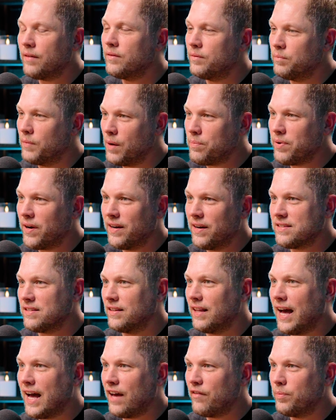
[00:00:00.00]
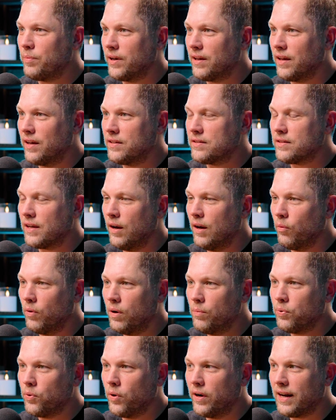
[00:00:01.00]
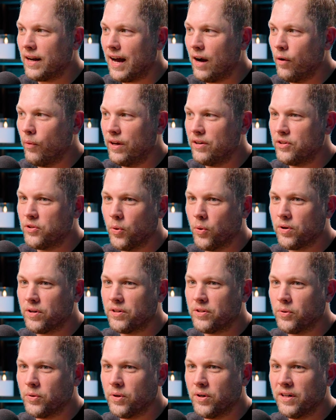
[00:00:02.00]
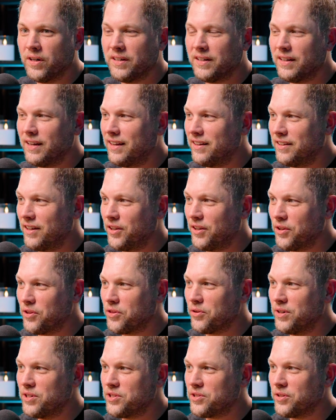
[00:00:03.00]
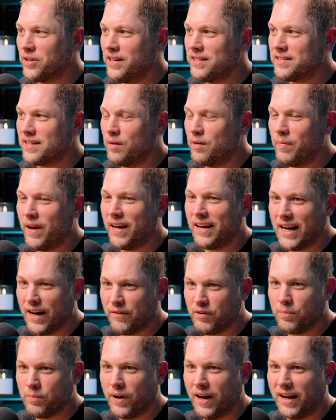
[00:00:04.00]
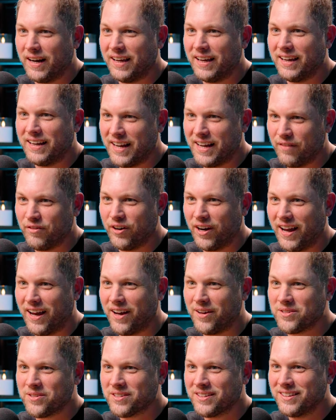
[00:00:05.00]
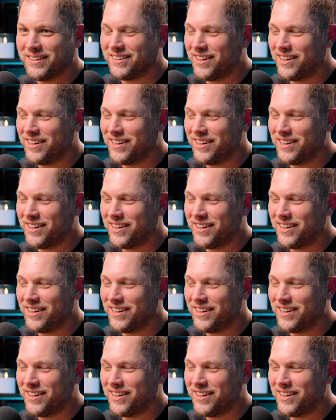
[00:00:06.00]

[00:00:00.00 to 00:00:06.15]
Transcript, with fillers: I, my parents laughed because at one point I went door to door and on the three streets and met everybody in every house.